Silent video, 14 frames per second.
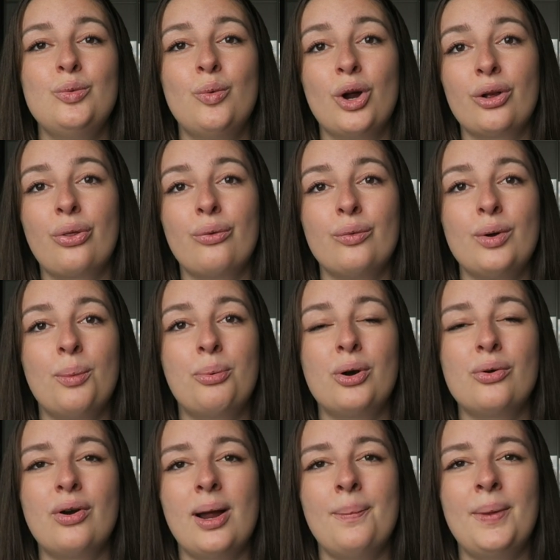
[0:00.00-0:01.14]
work through a
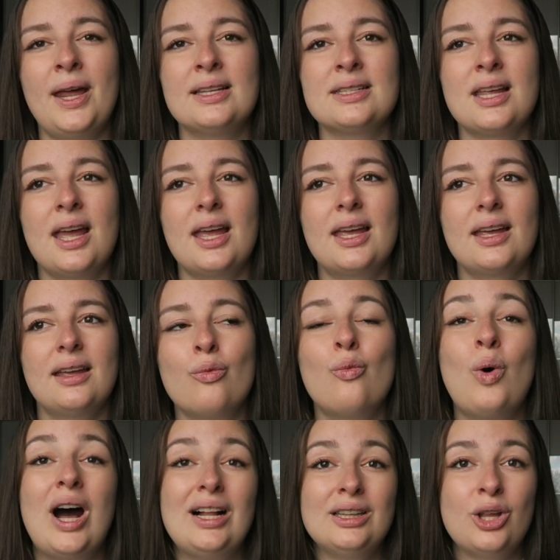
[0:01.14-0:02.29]
program that is like
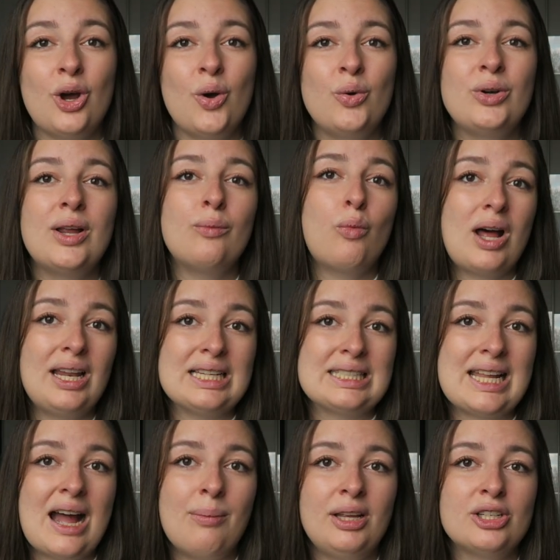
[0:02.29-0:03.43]
well known and well
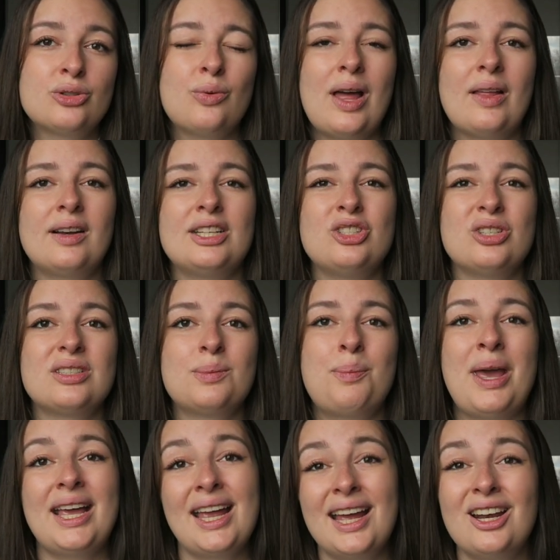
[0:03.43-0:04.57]
established rather than just
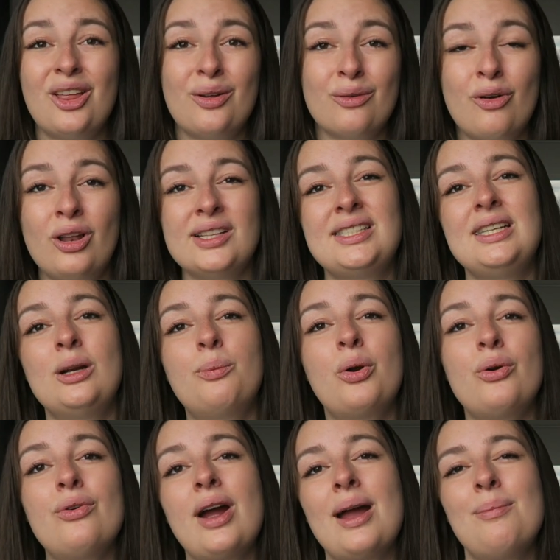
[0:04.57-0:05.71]
picking another volunteer
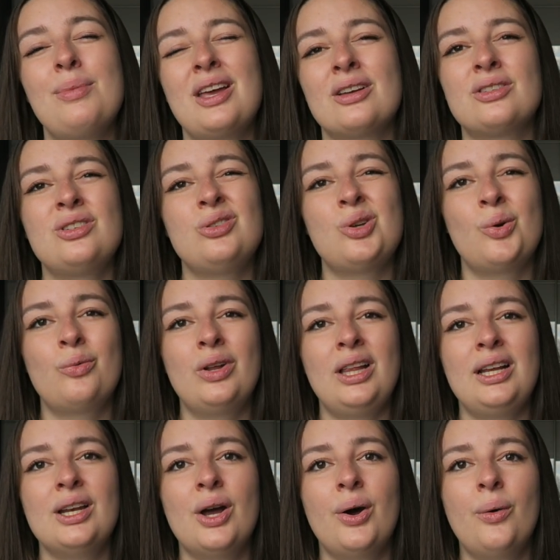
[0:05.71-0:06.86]
program because you don't
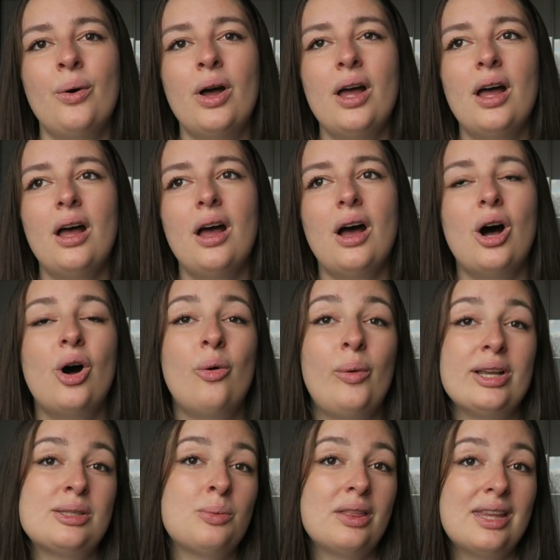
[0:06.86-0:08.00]
really know
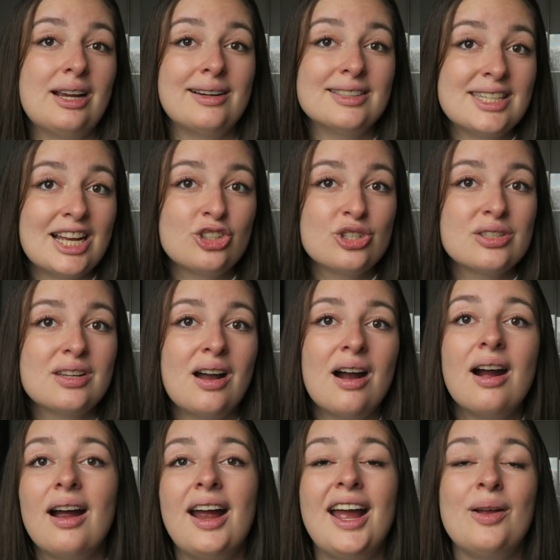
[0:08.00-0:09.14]
always what their intentions
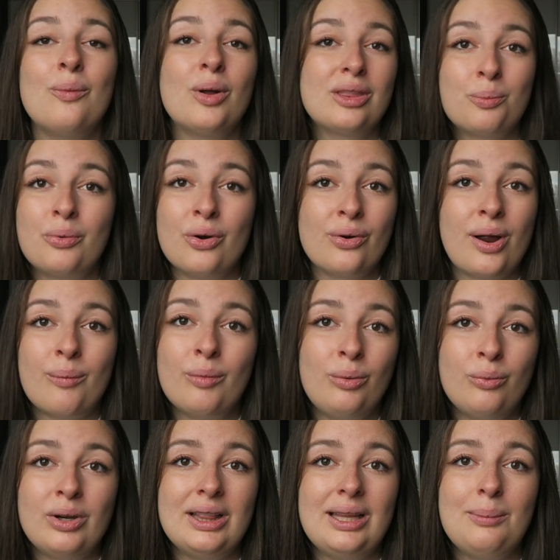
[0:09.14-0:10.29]
are and what the program will
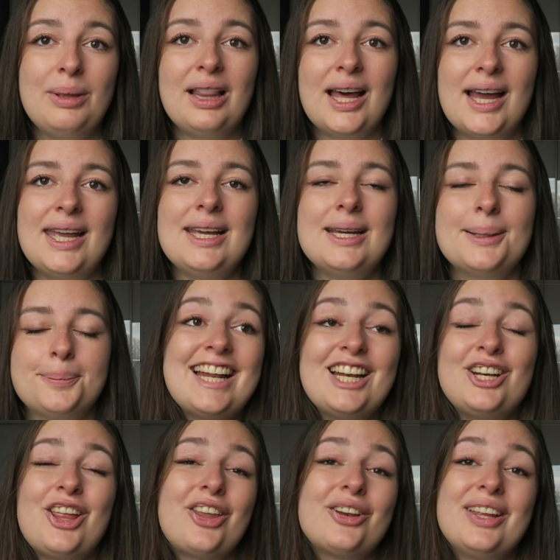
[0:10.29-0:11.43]
really be like. And then
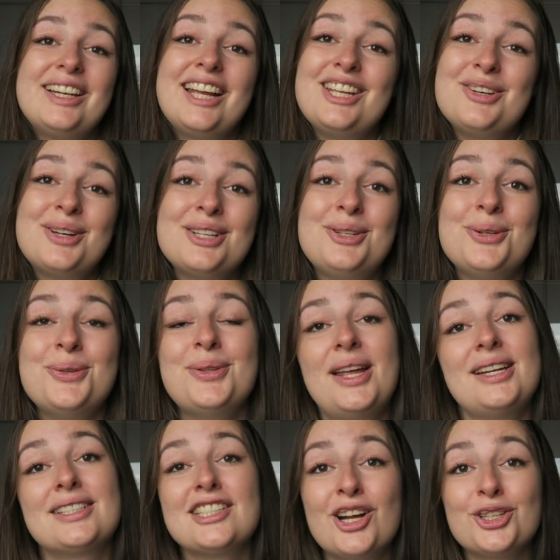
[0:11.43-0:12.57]
another thing that you can do that
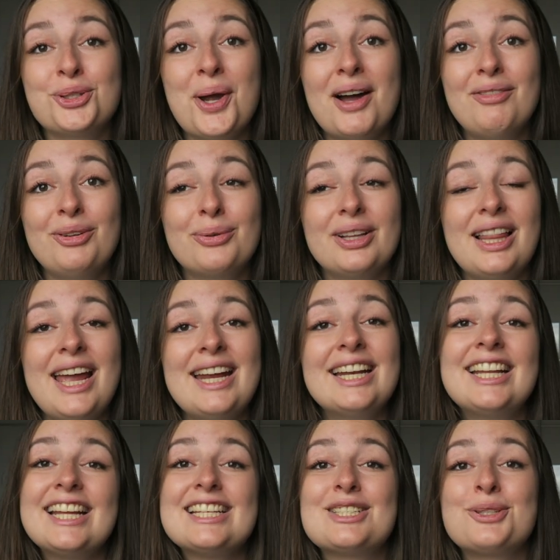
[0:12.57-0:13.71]
is not travel
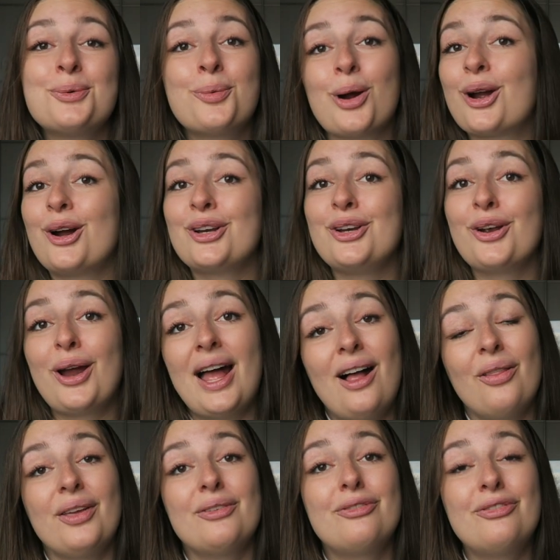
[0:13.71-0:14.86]
related is to work on your
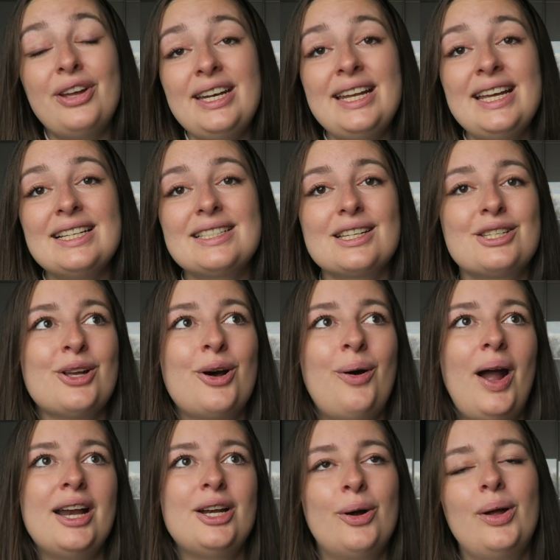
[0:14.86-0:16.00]
health and fitness. So
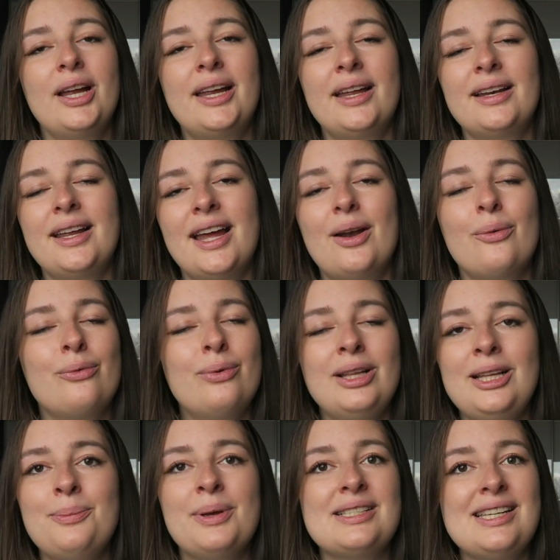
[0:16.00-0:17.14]
I know it can get
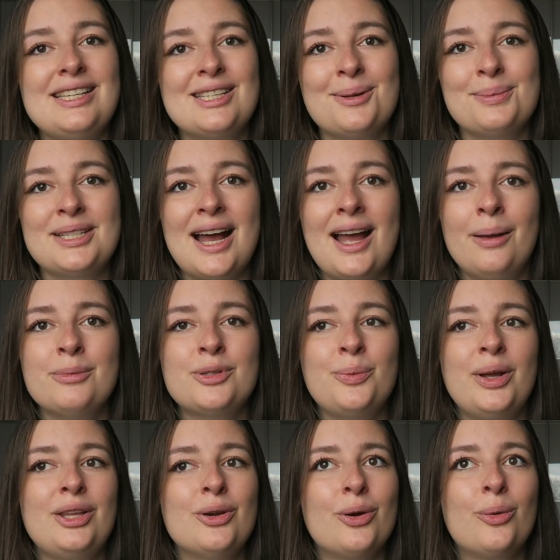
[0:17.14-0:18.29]
really busy sometimes
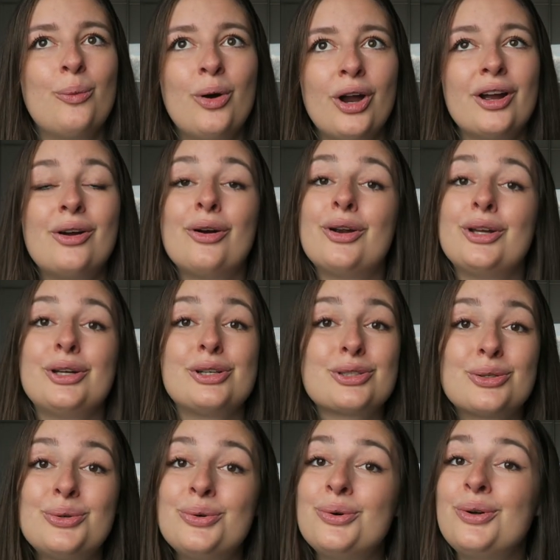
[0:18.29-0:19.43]
with your work or your
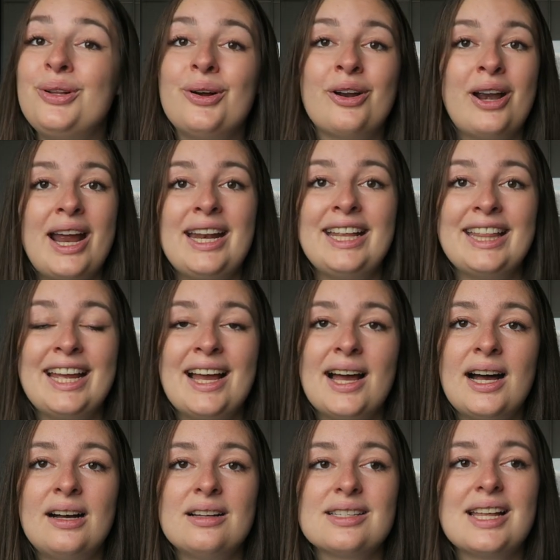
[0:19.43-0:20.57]
school or anything
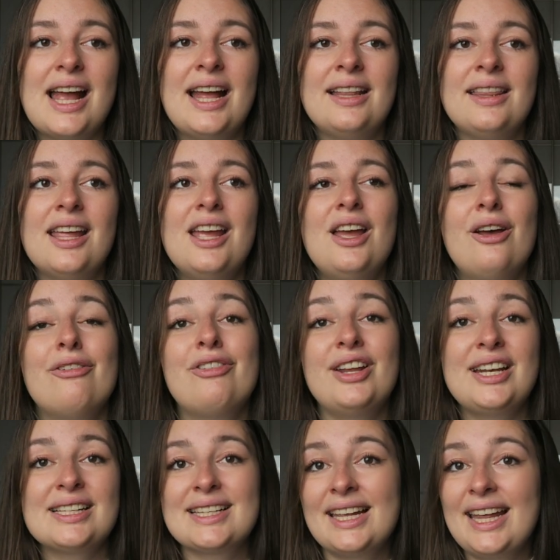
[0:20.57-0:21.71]
else and
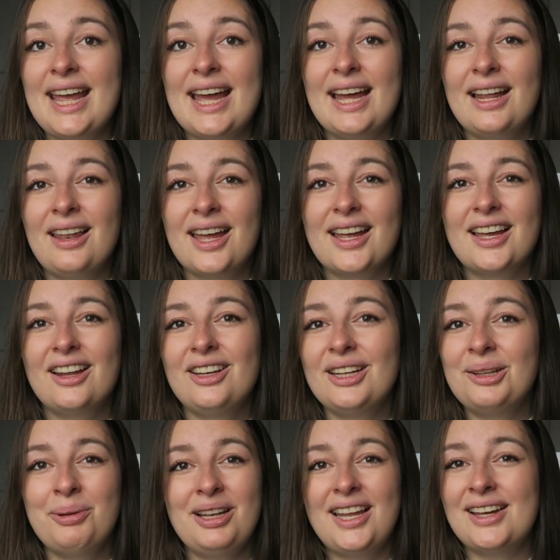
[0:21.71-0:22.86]
fitness can get like a
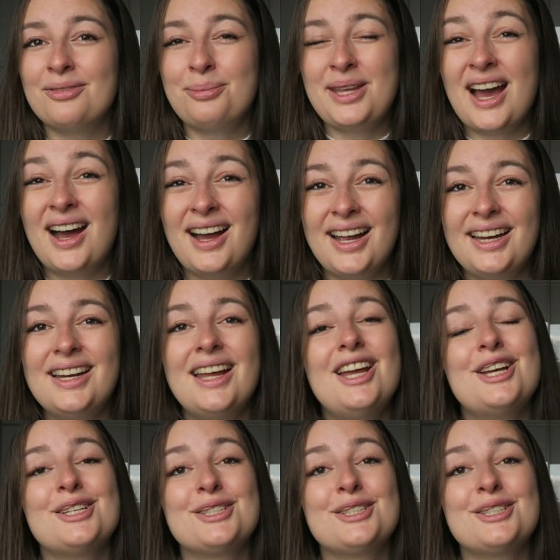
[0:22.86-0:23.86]
little bit left behind.